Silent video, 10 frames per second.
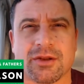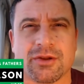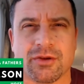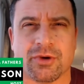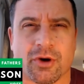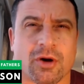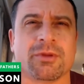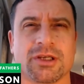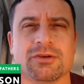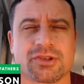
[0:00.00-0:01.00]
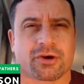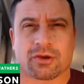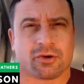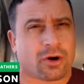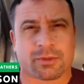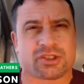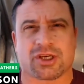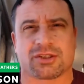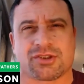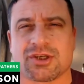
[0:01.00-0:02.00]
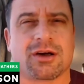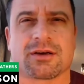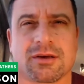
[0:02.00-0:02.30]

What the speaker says: you normally use, or do you normally change your song?